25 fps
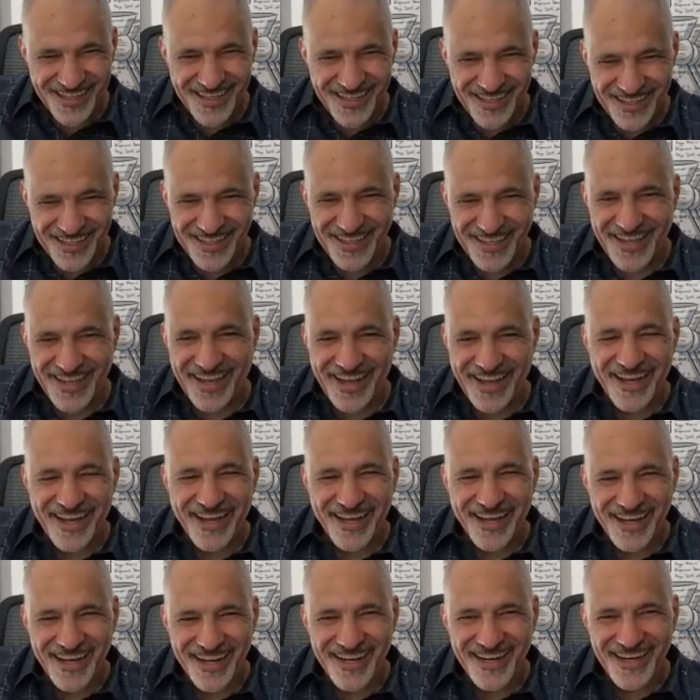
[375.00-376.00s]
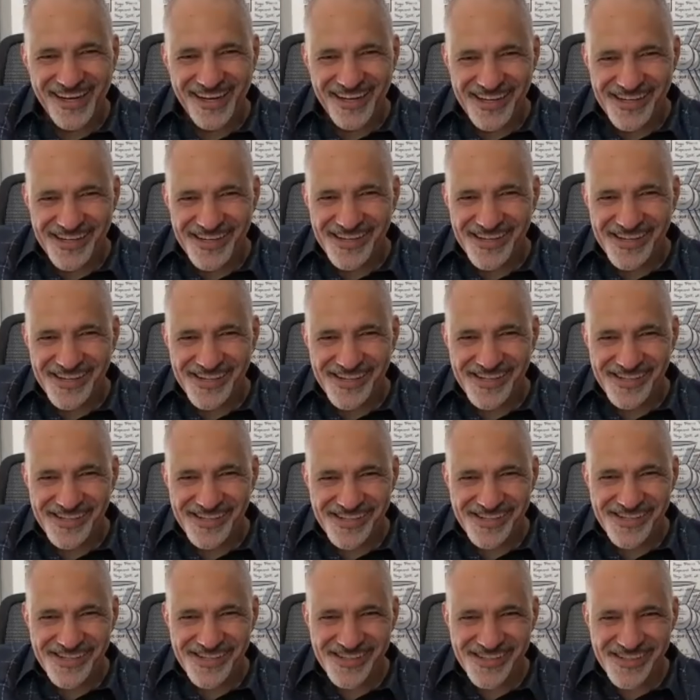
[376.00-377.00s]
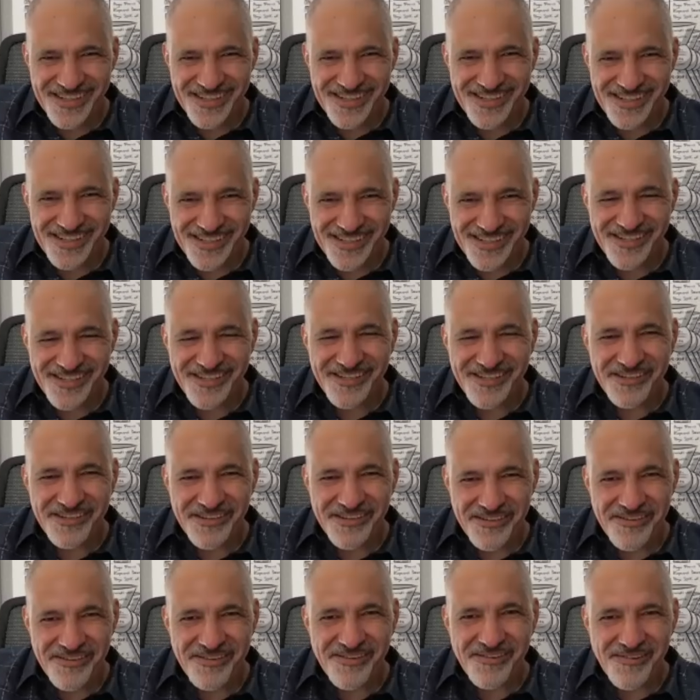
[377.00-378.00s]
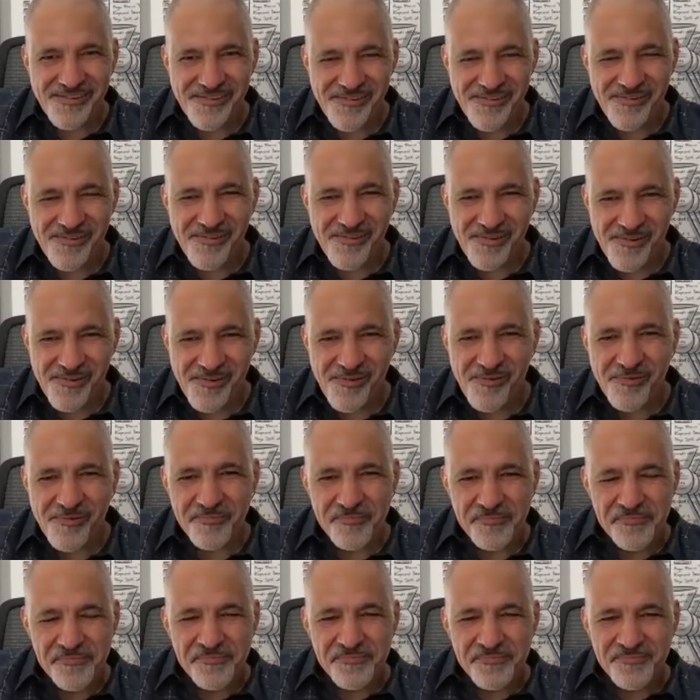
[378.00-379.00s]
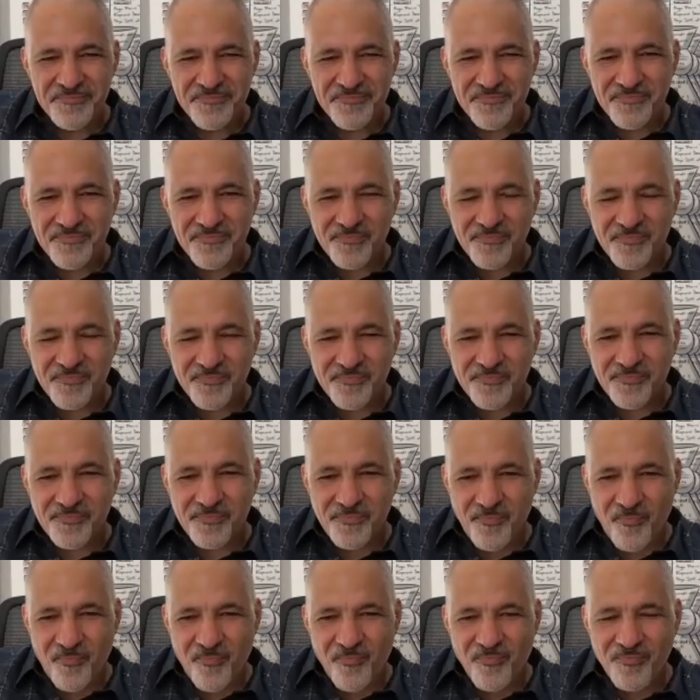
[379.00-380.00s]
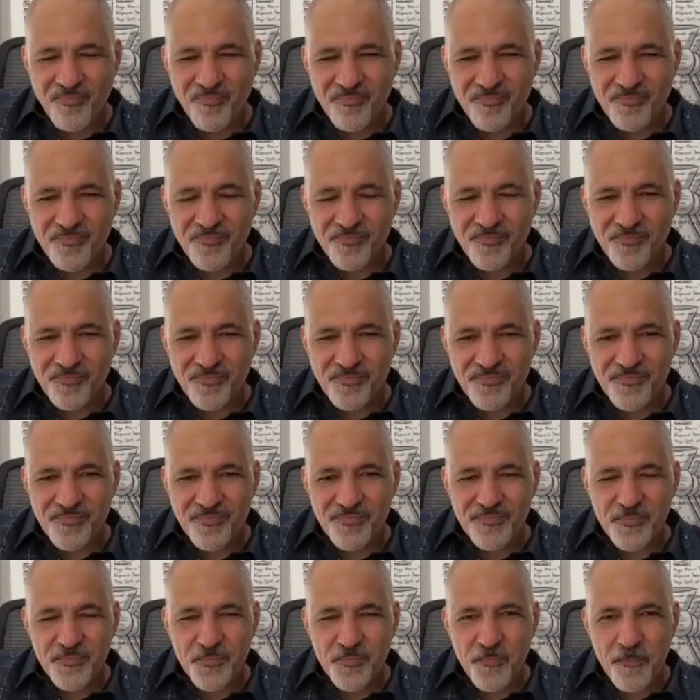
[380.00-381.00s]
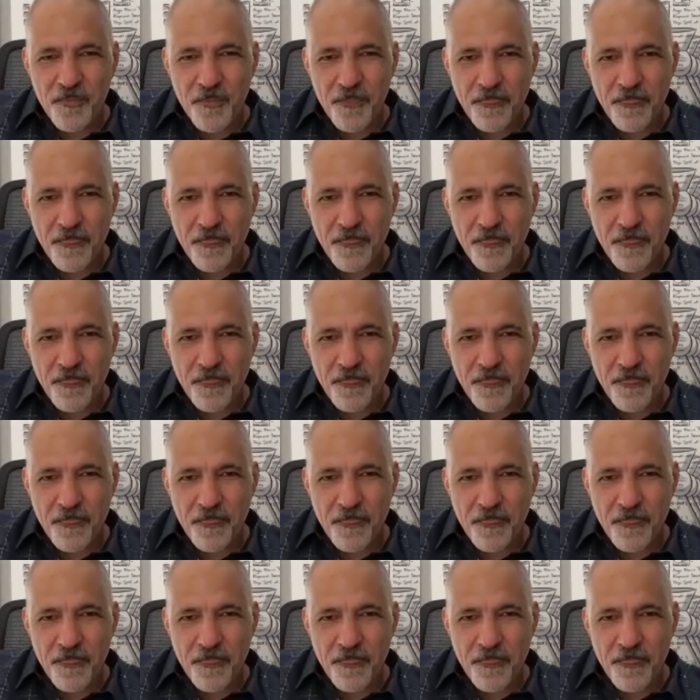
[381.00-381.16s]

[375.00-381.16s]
(silent)